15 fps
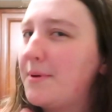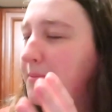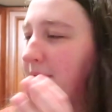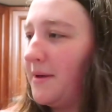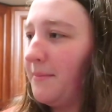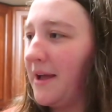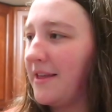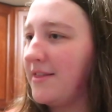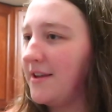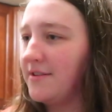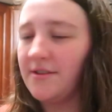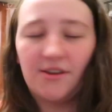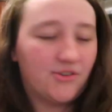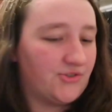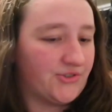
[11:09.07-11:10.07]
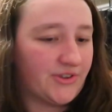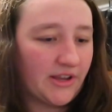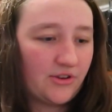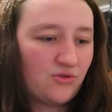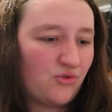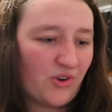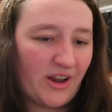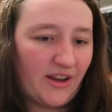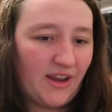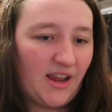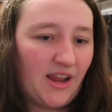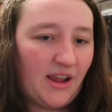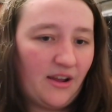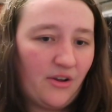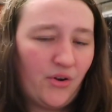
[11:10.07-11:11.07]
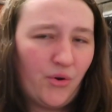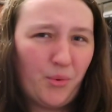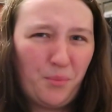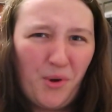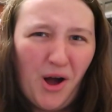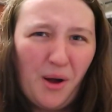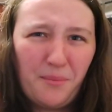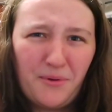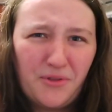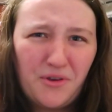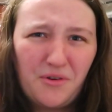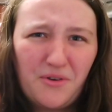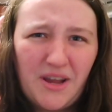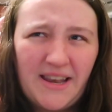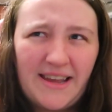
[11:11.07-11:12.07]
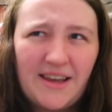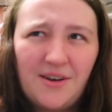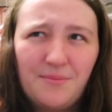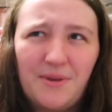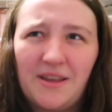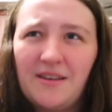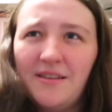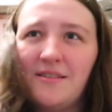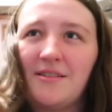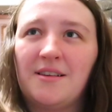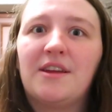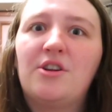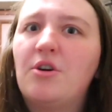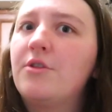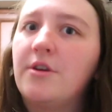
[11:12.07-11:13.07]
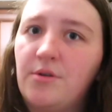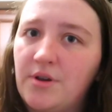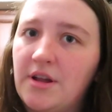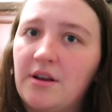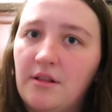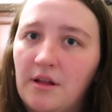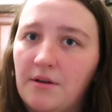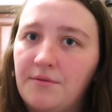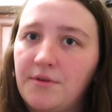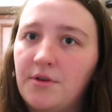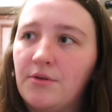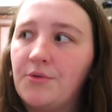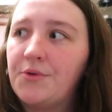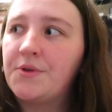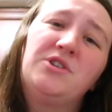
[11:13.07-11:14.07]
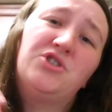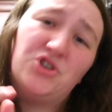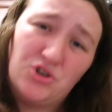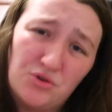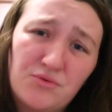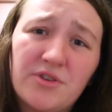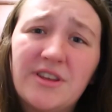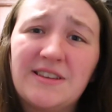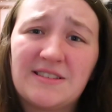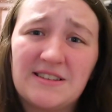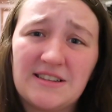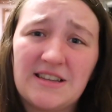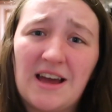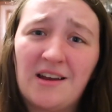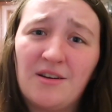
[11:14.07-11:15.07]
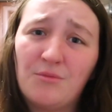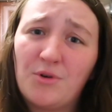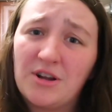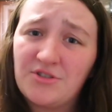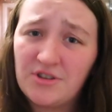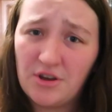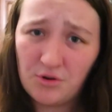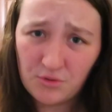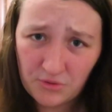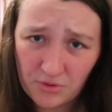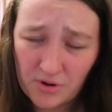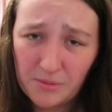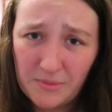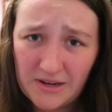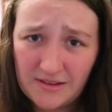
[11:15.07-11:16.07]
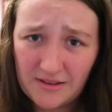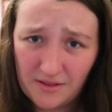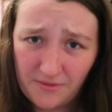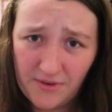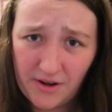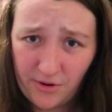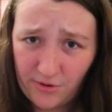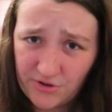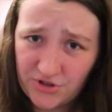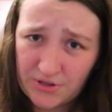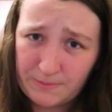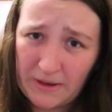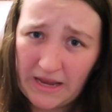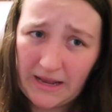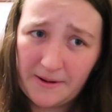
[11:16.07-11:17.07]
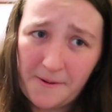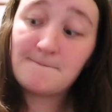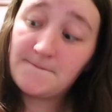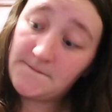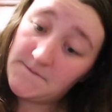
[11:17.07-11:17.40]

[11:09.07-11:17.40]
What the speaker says: people that make things that are just like trending or popular right now because they know they'll get a lot of views. Would you really sit down and watch that whole 20 minutes of the video you just made?